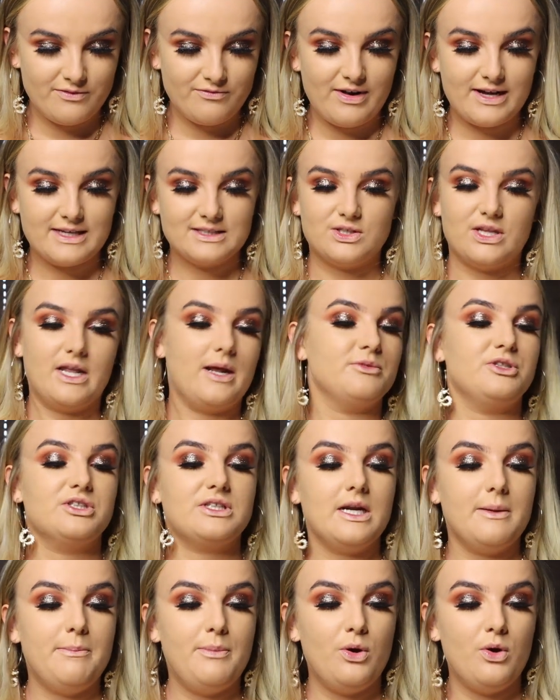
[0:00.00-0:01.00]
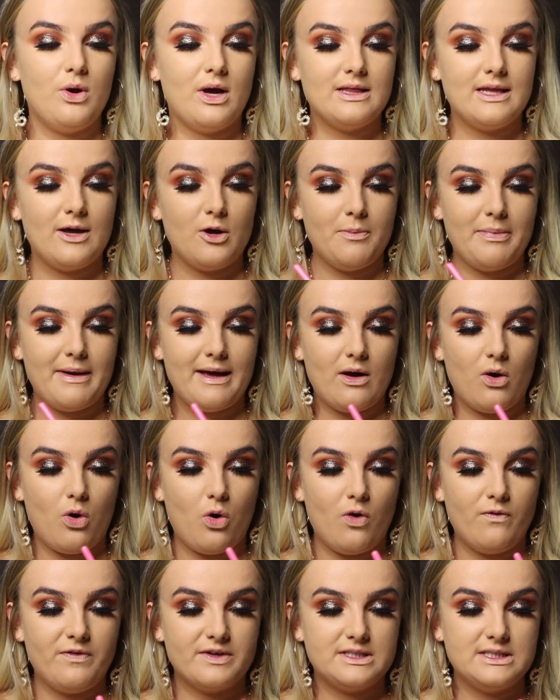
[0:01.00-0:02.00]
Right, so then I'm just going to put a little bit
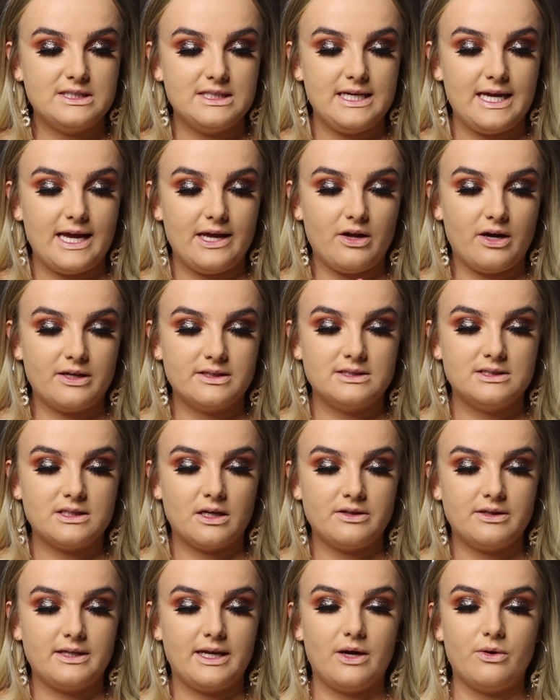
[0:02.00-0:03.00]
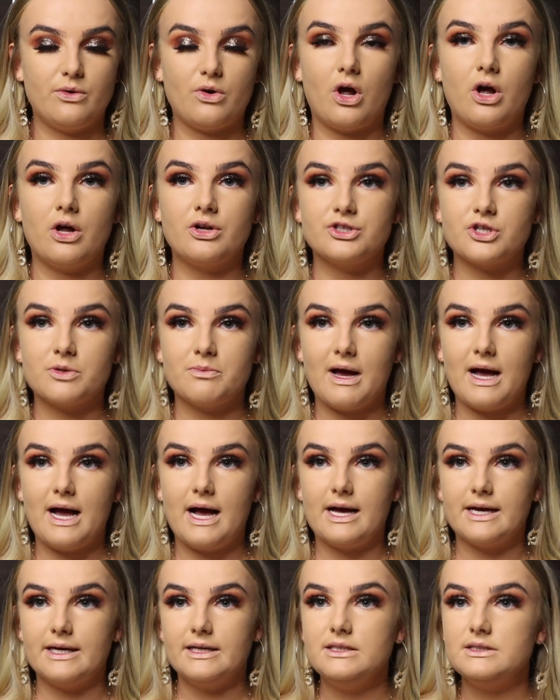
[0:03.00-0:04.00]
of Sienna and Sundown under my
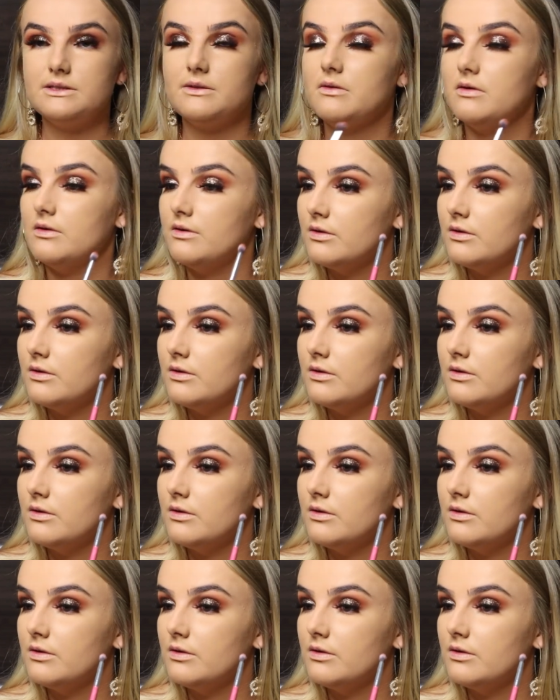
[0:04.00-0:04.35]
eyes.